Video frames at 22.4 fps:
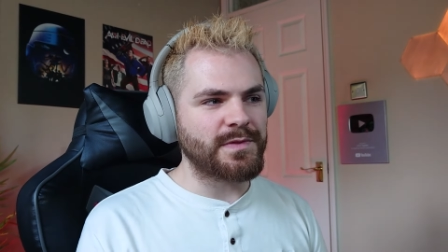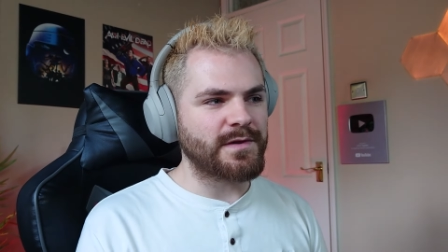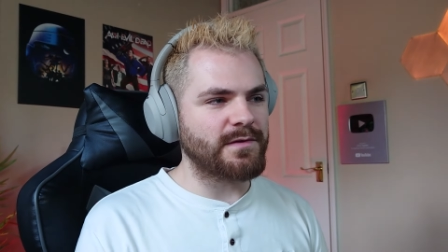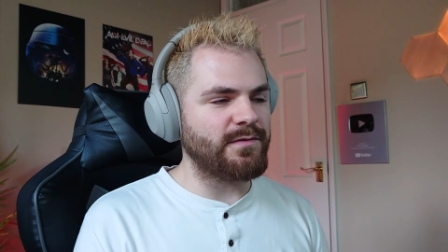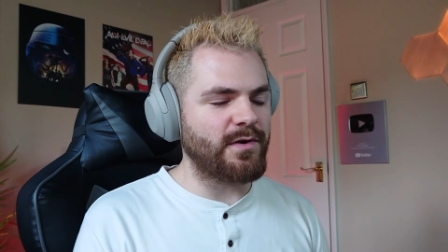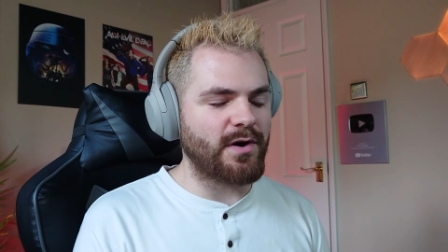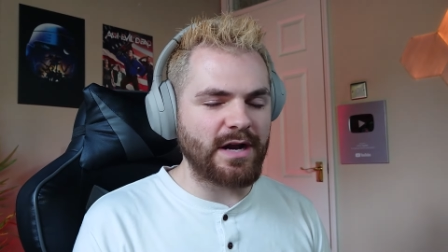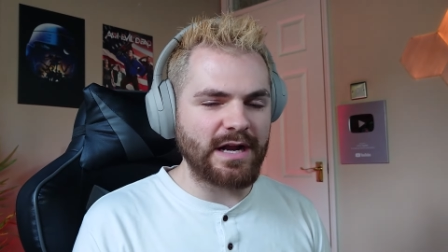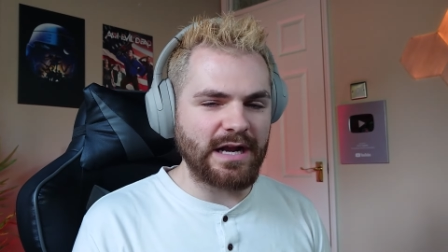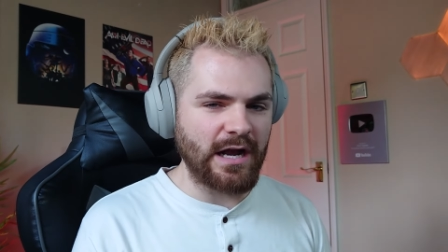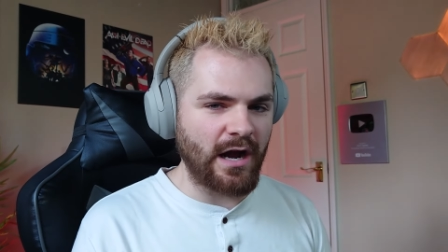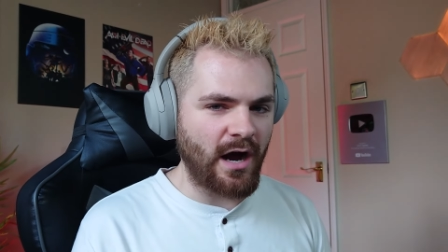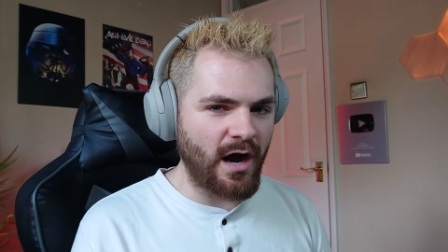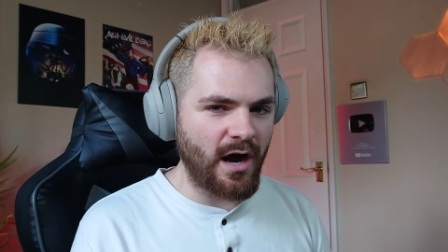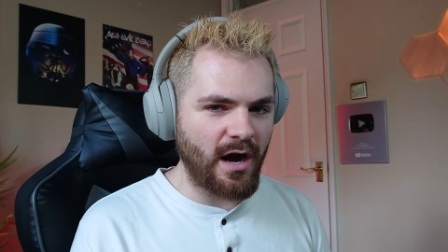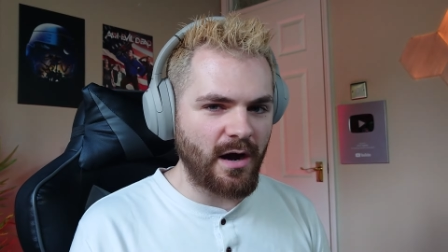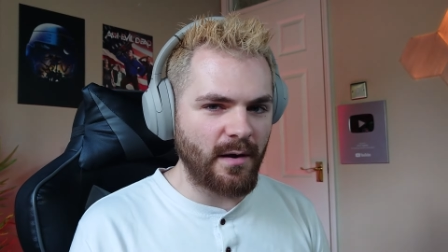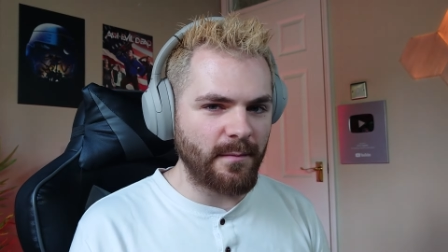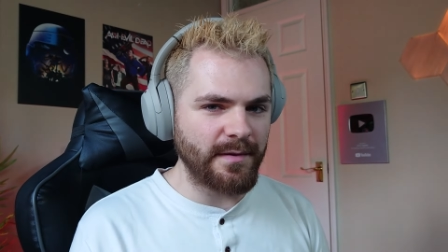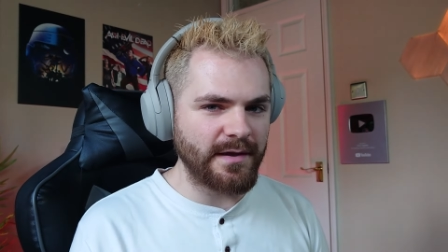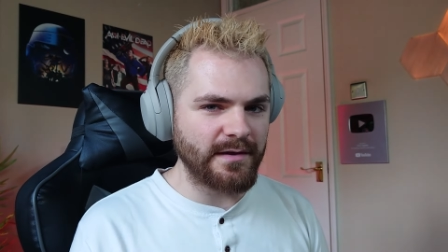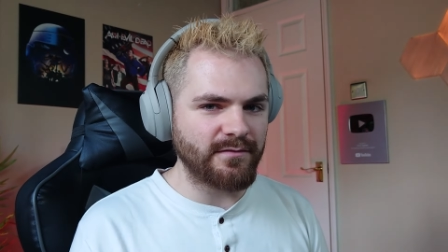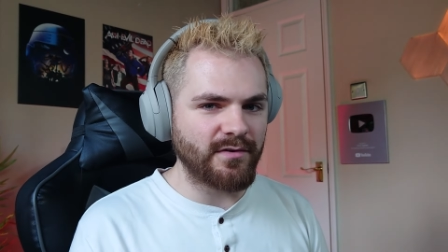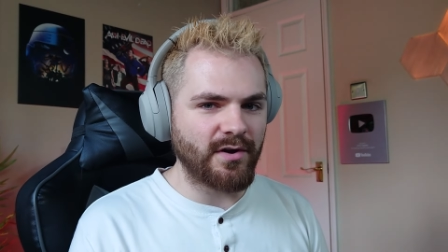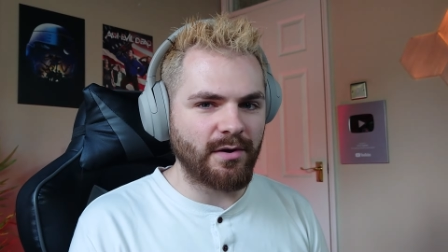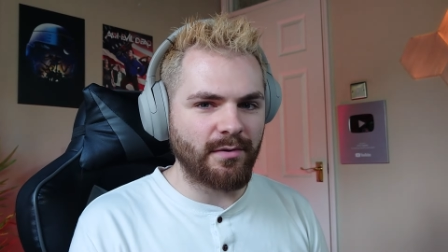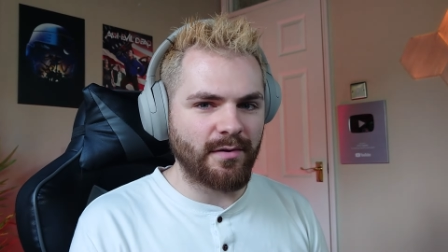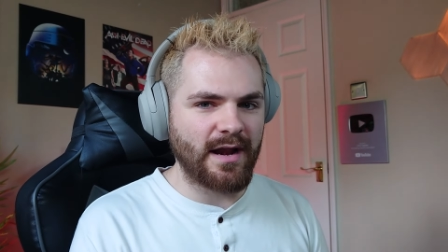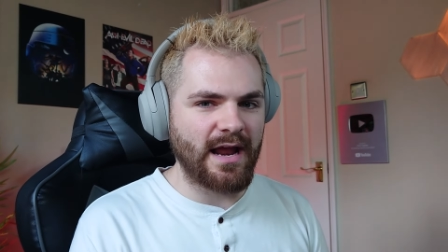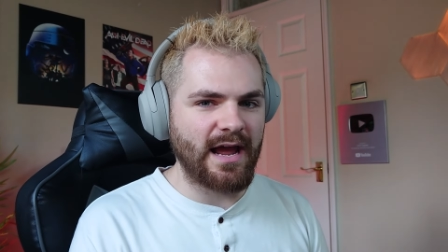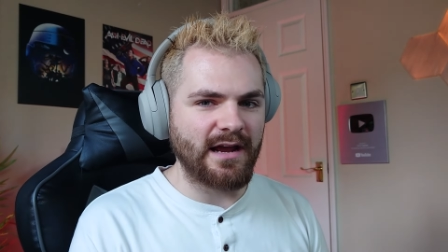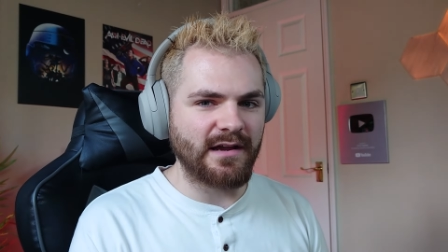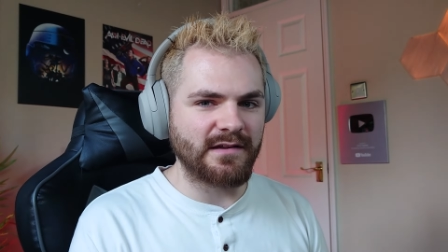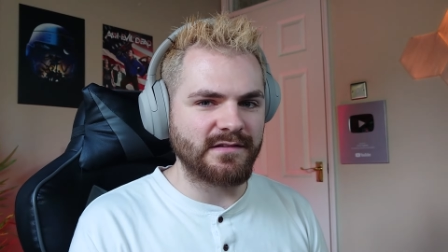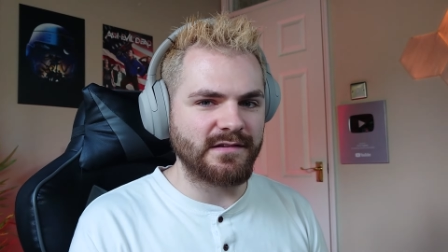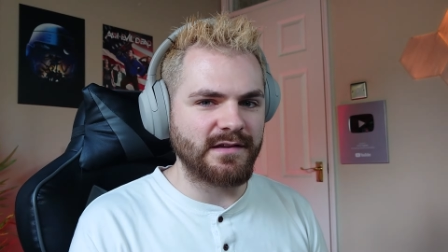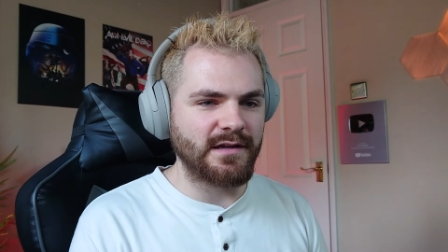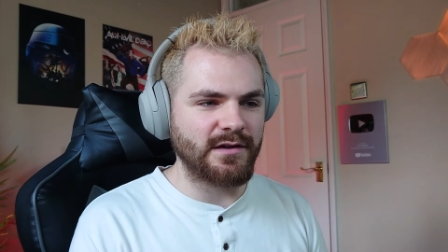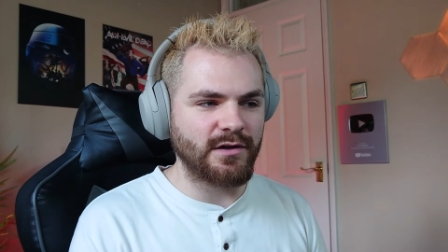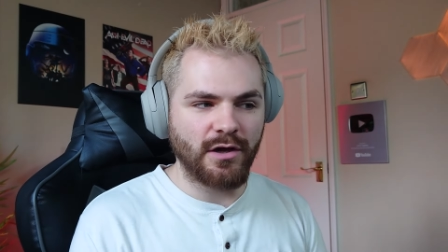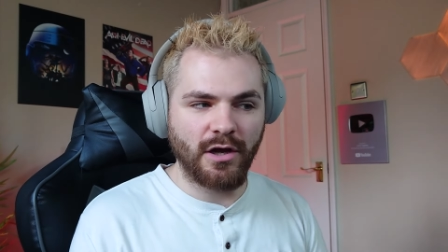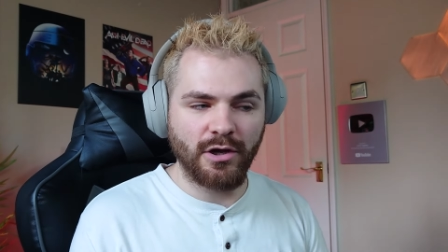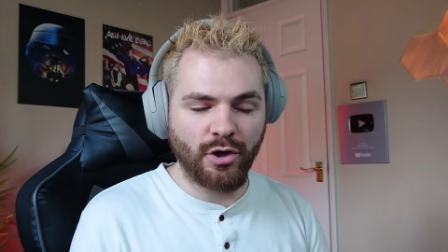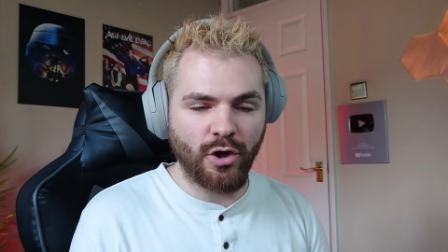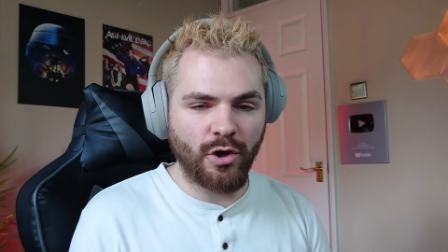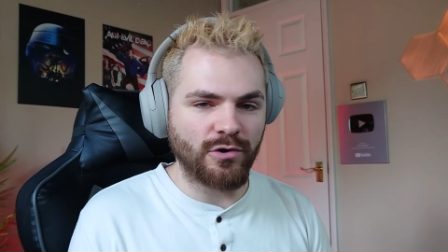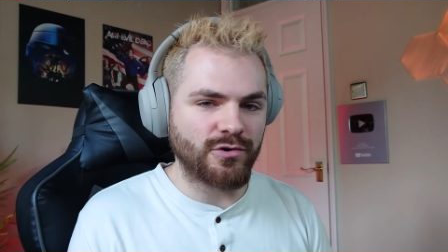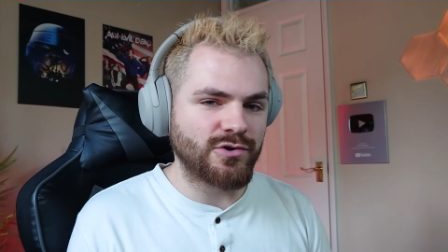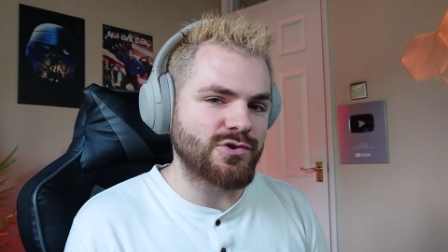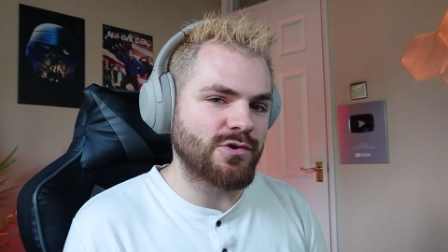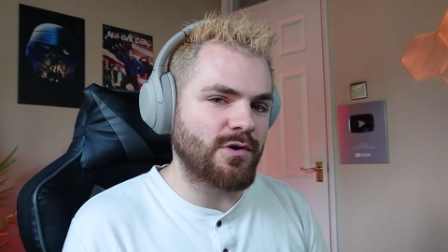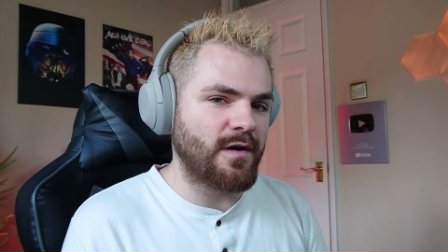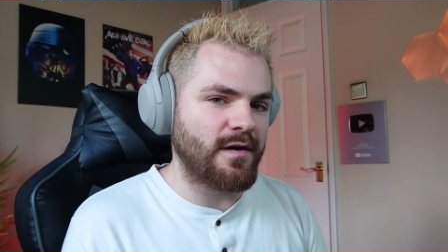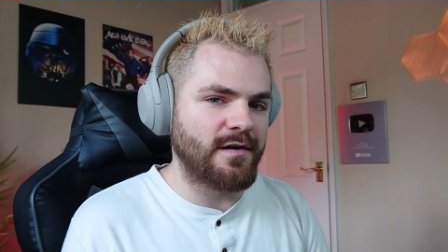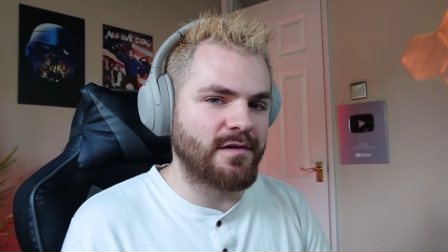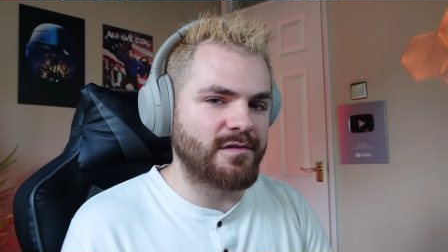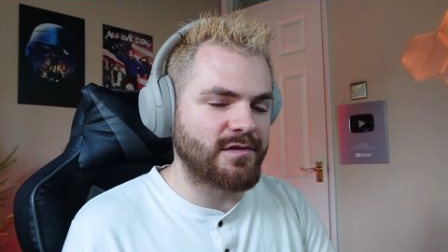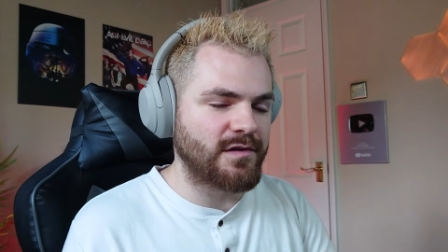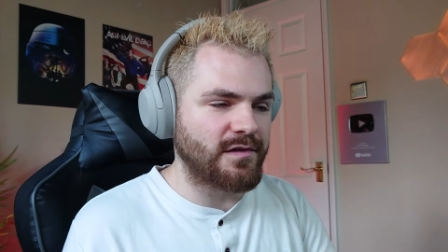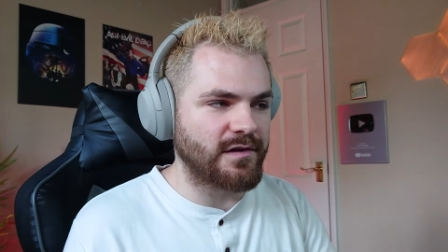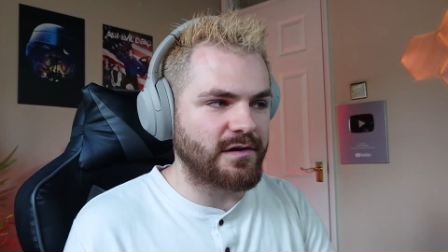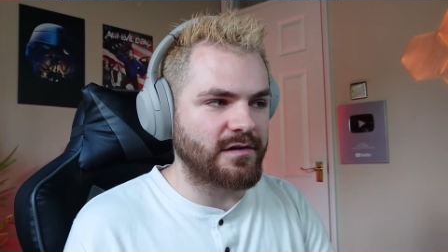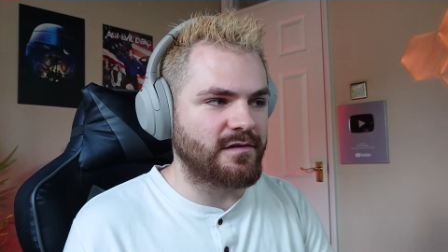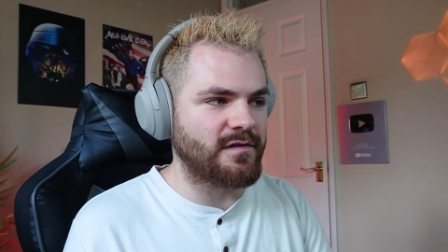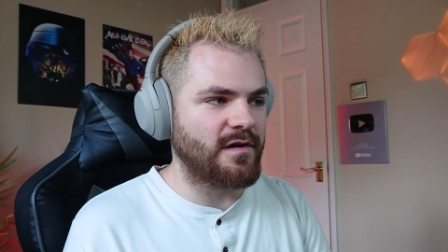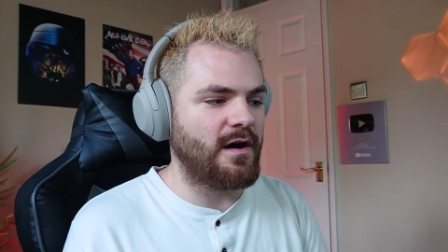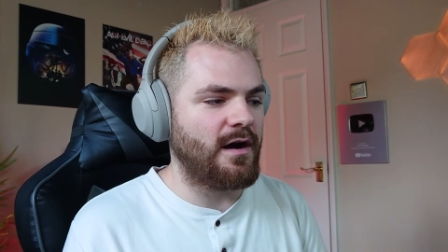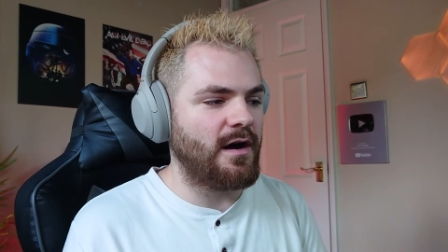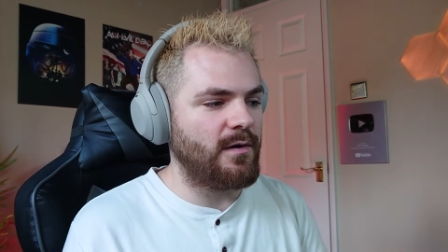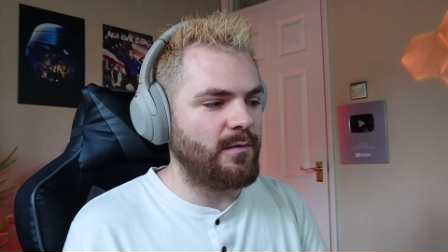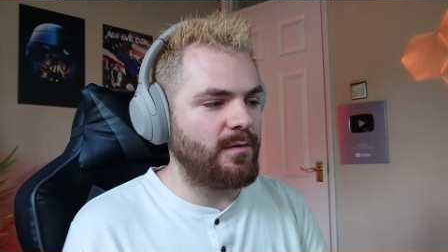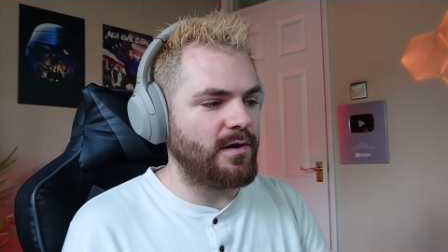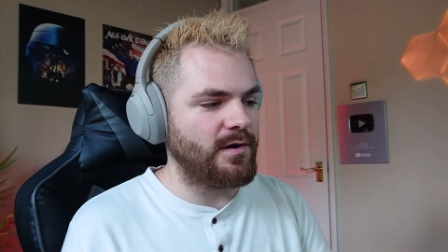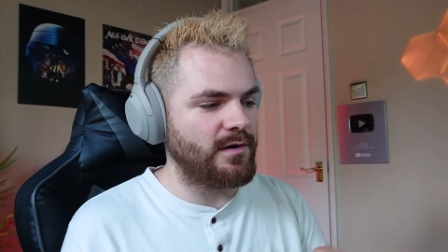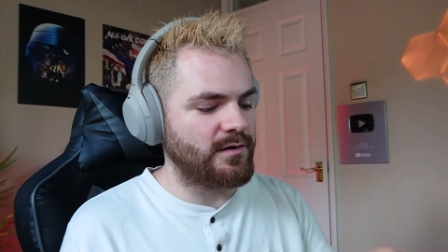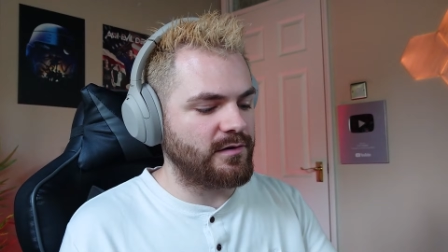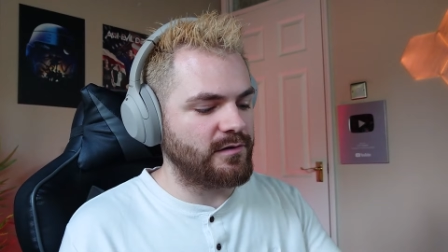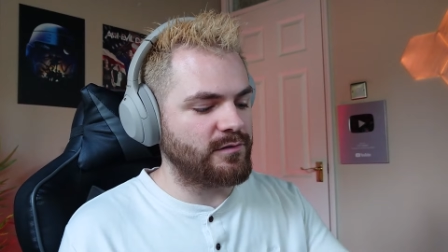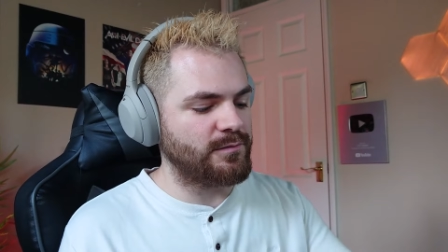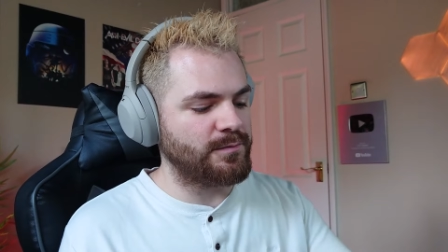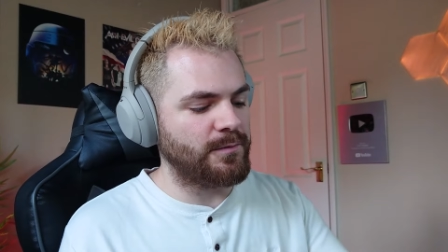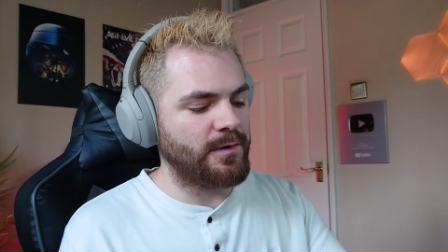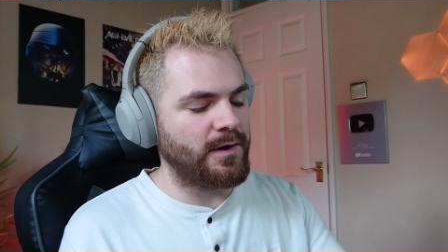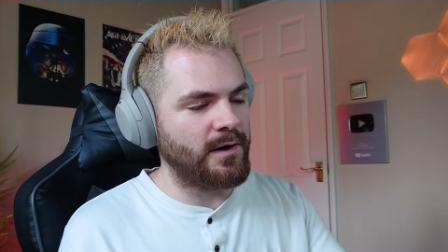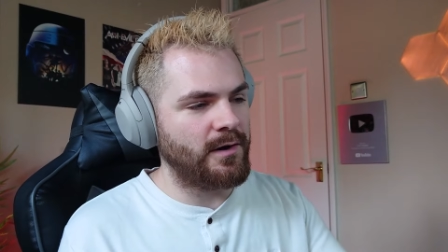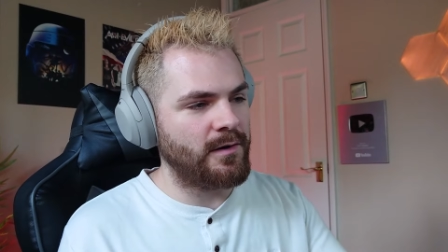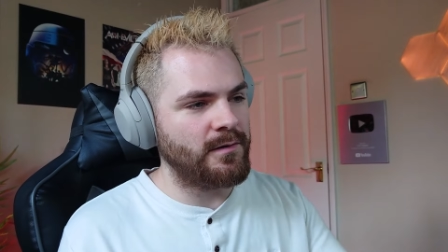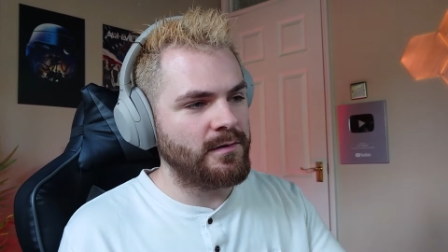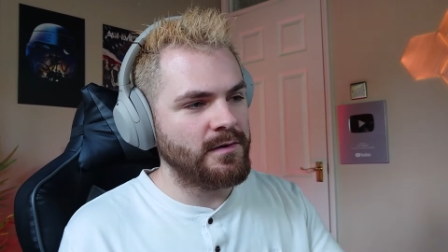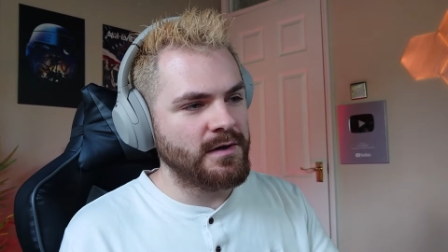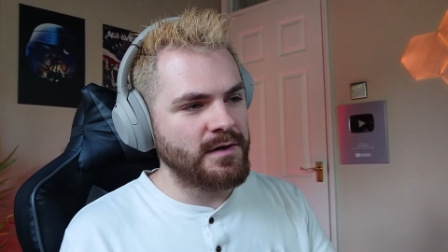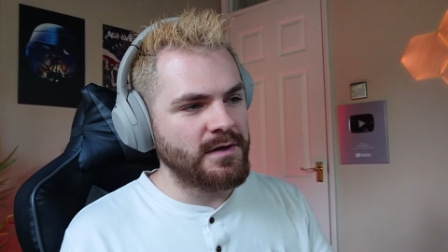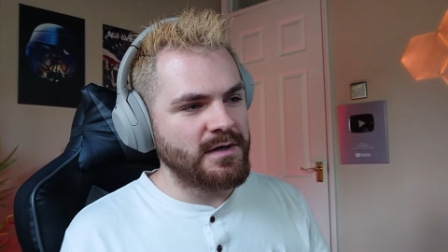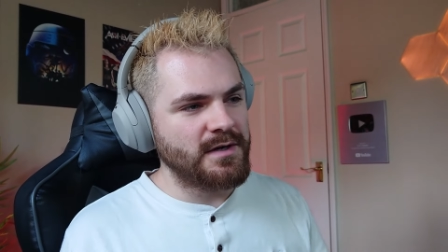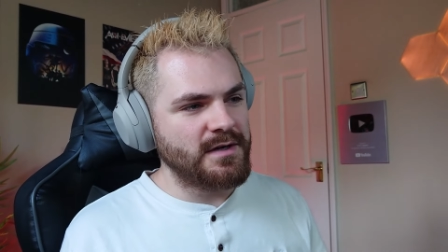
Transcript: Very calming, very relaxing, a contrast to the guitar work as well,